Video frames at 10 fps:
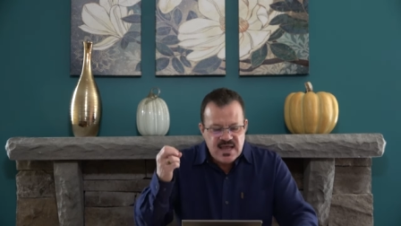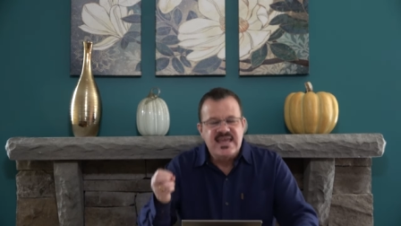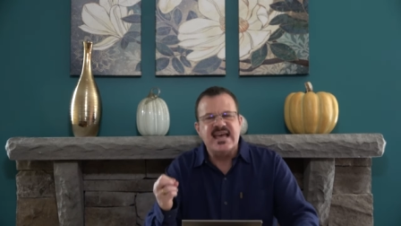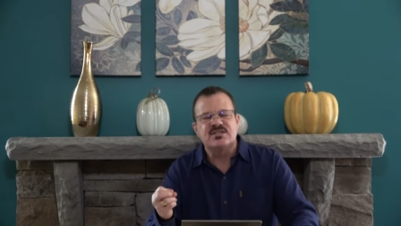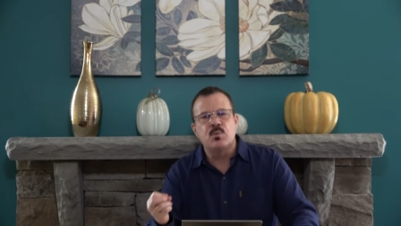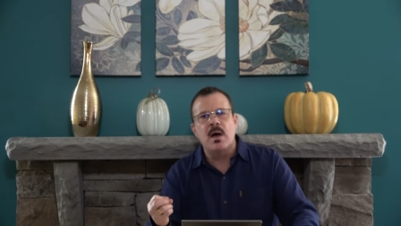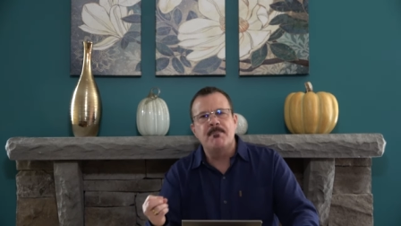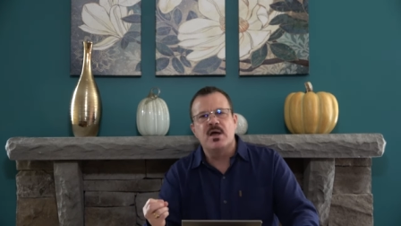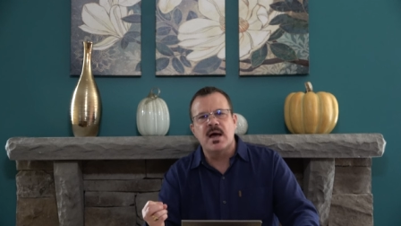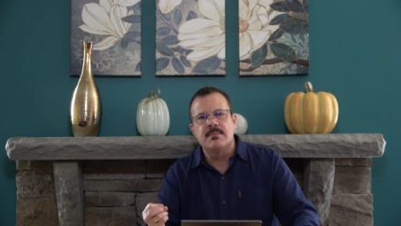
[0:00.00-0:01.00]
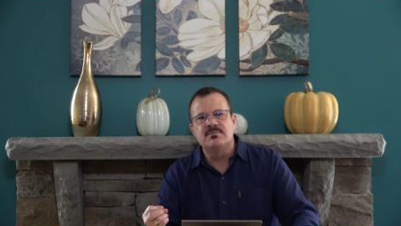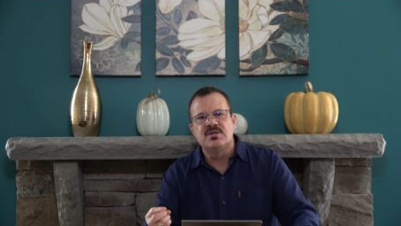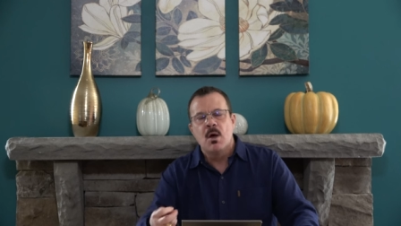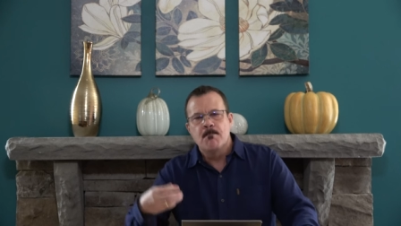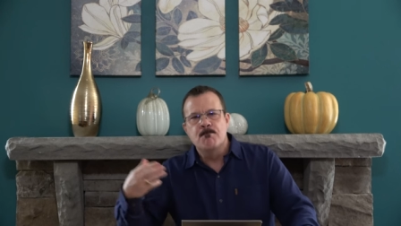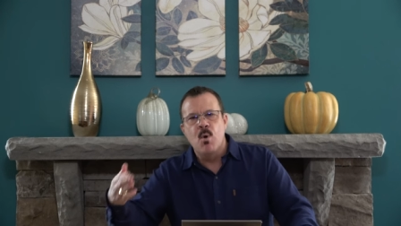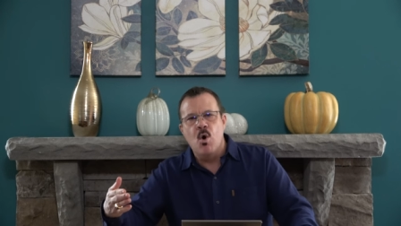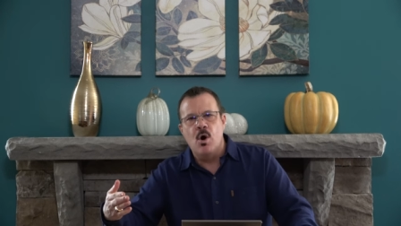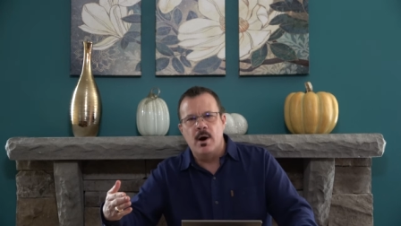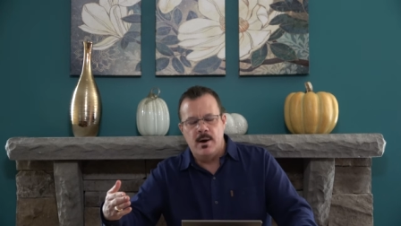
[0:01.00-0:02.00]
guess what becomes
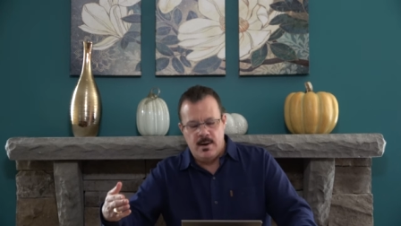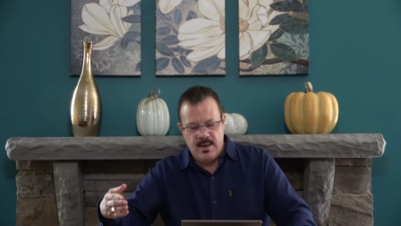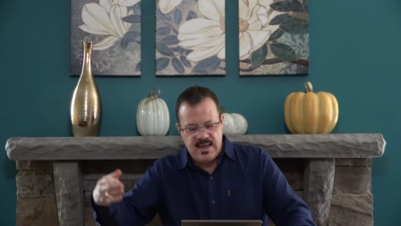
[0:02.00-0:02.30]
more